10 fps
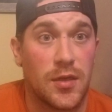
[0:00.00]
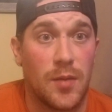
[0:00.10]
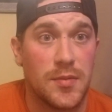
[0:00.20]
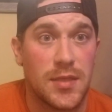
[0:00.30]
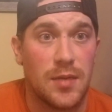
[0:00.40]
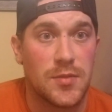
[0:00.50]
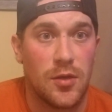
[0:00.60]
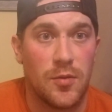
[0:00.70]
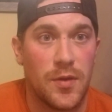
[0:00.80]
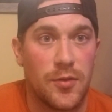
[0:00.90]
times all
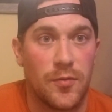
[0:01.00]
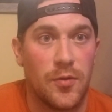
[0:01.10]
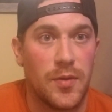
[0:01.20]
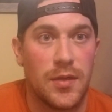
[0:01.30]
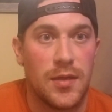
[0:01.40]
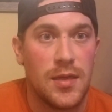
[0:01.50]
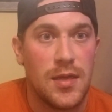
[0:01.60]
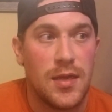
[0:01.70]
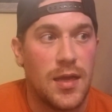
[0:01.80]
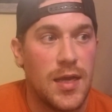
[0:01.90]
the way through, and
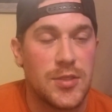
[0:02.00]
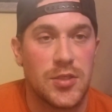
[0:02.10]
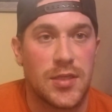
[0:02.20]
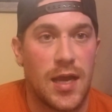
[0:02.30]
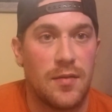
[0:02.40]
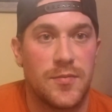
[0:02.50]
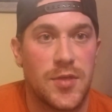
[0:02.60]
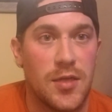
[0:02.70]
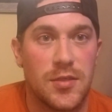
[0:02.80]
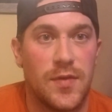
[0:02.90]
it's just got
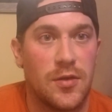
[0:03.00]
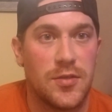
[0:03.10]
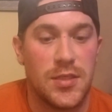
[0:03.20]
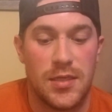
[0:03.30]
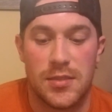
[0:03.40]
tons of energy.